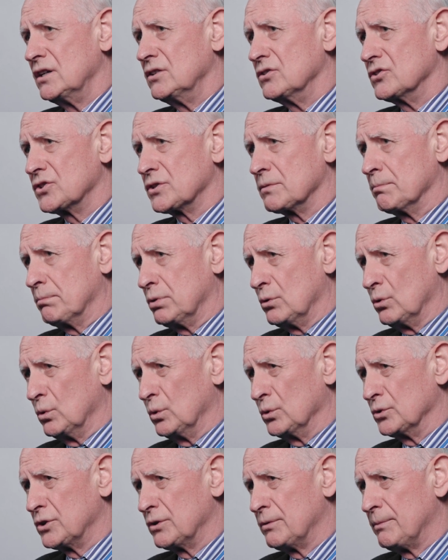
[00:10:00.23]
in
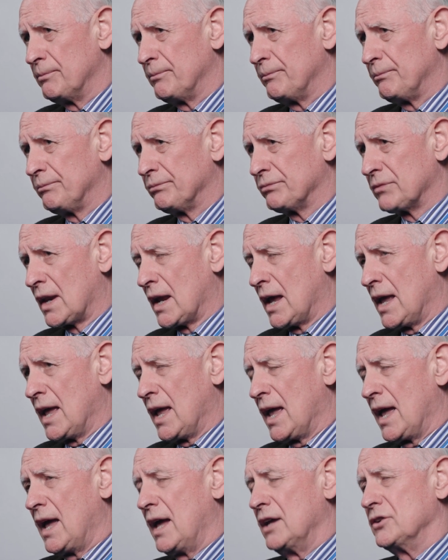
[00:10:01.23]
support.
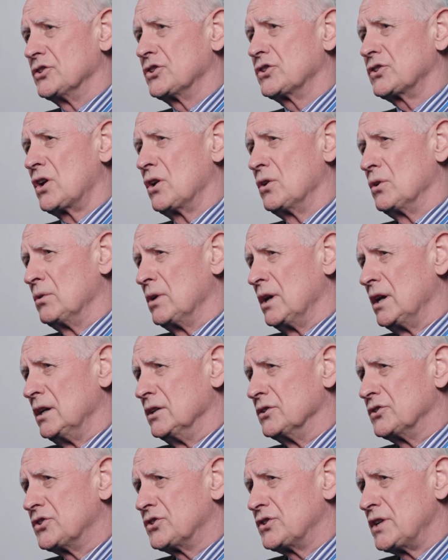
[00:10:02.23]
And so
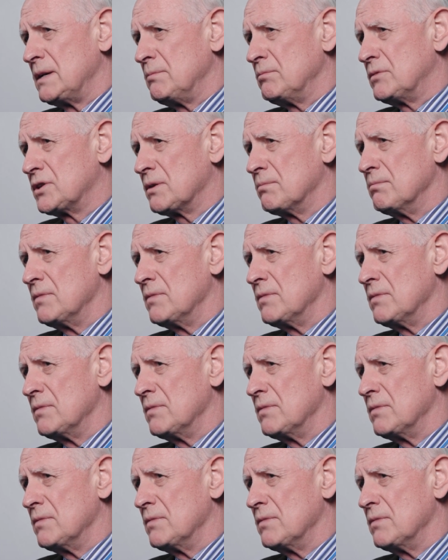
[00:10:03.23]
it seemed to